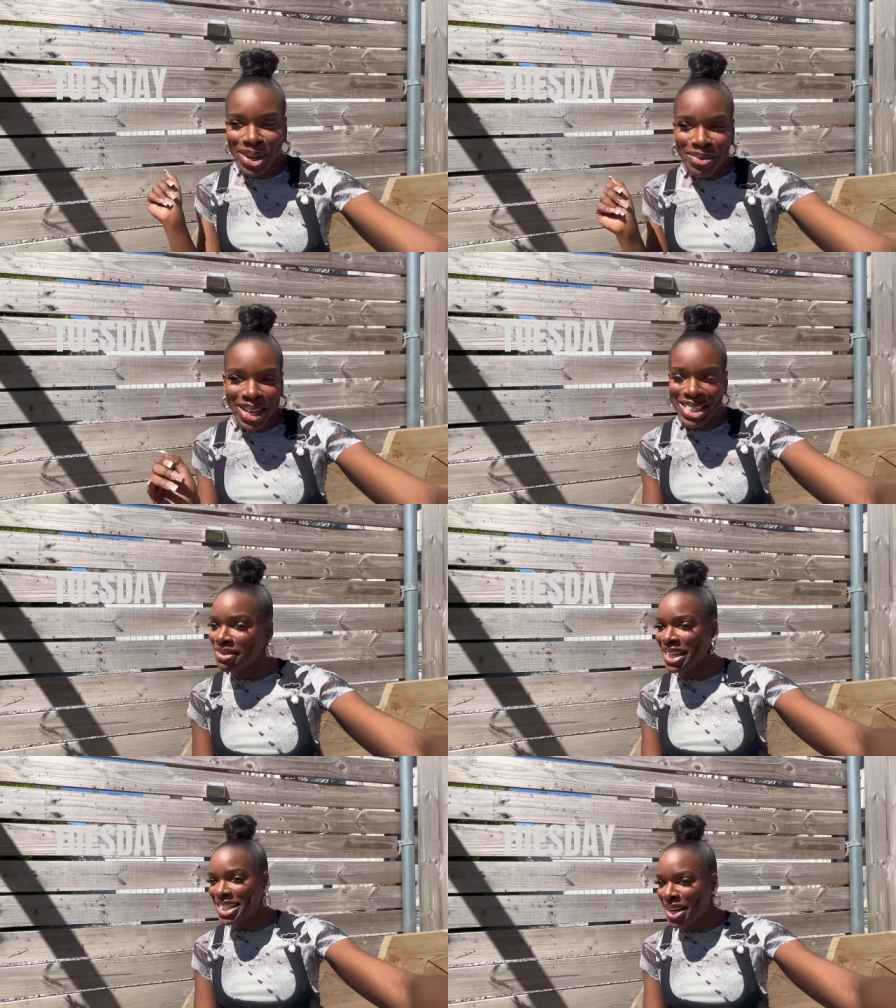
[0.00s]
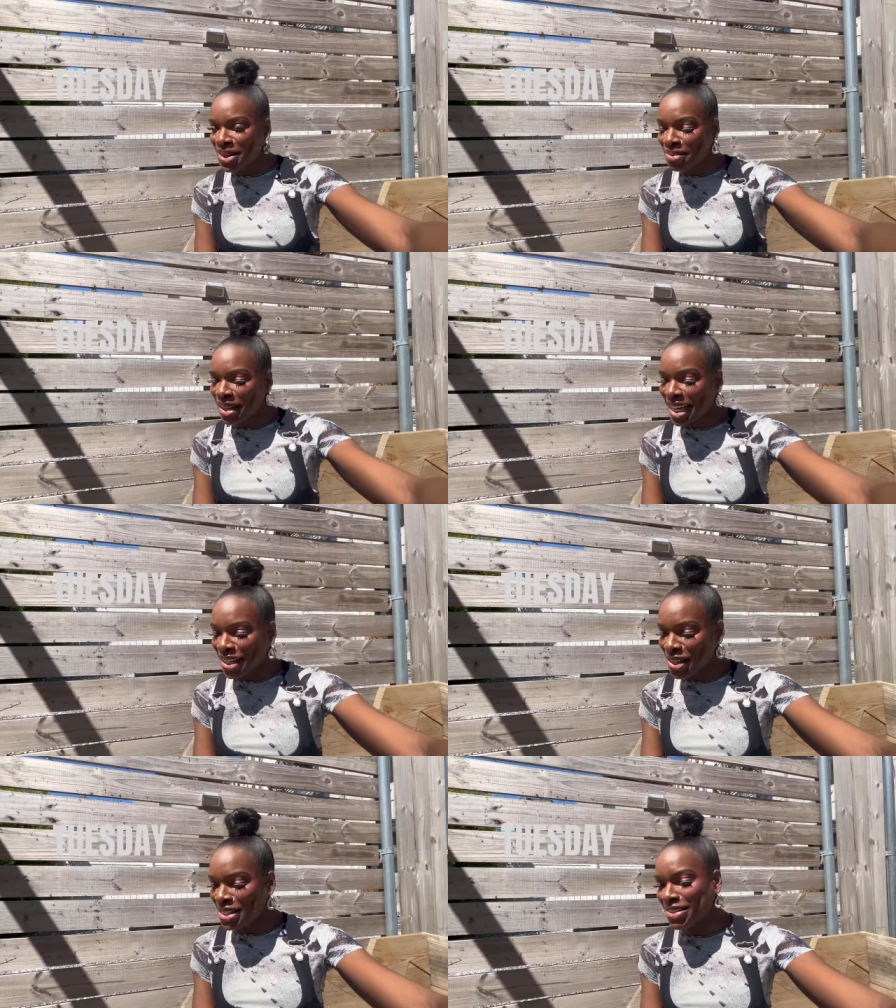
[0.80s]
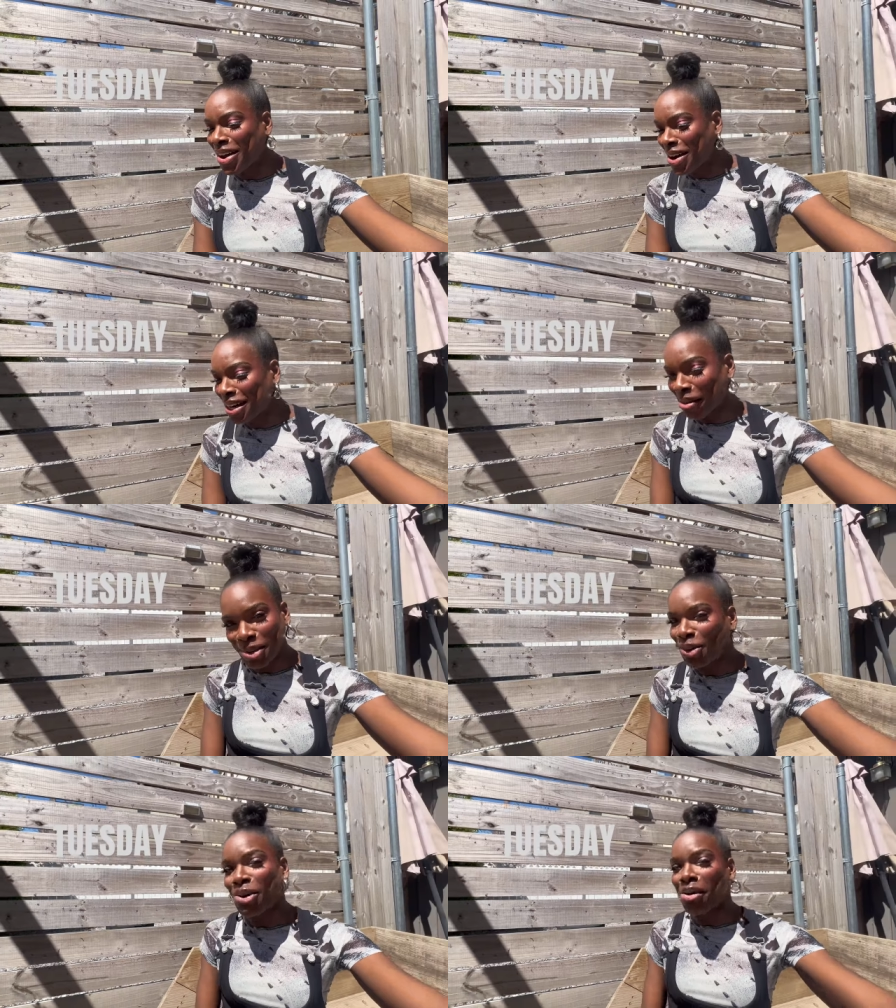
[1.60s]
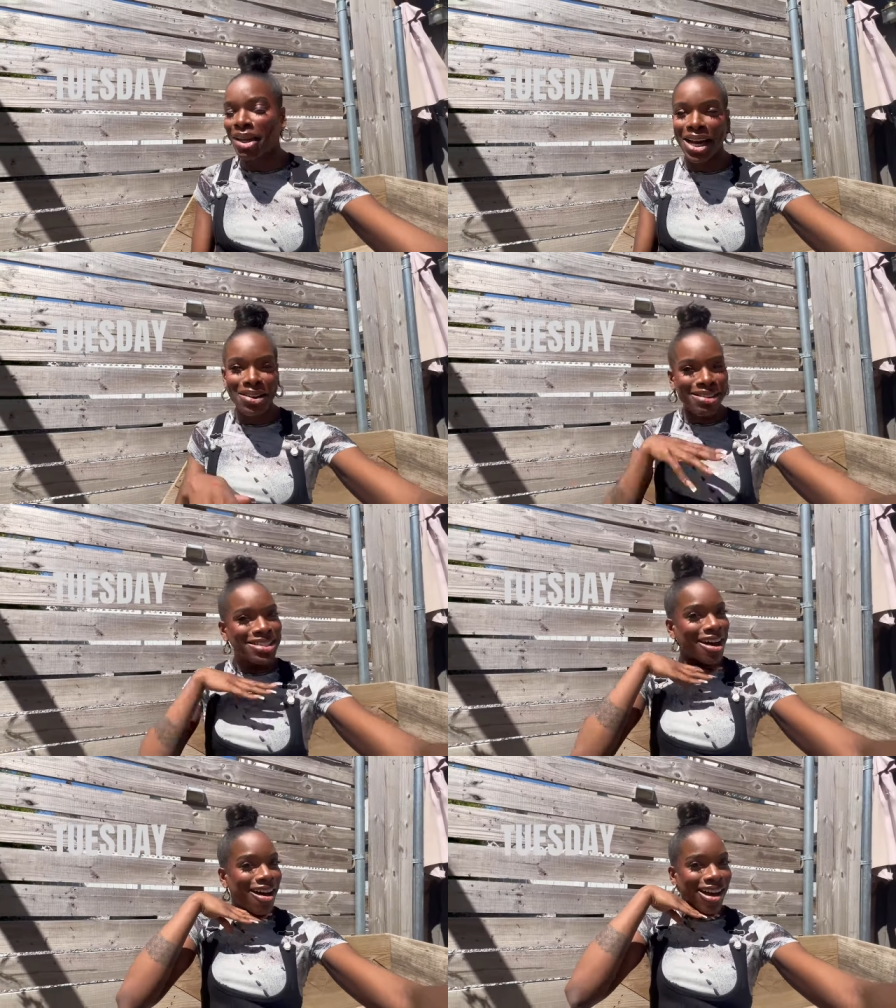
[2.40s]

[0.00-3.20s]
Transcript: welcome back to my channel, Milan Garçon. I'm your girl, Milan Garçon.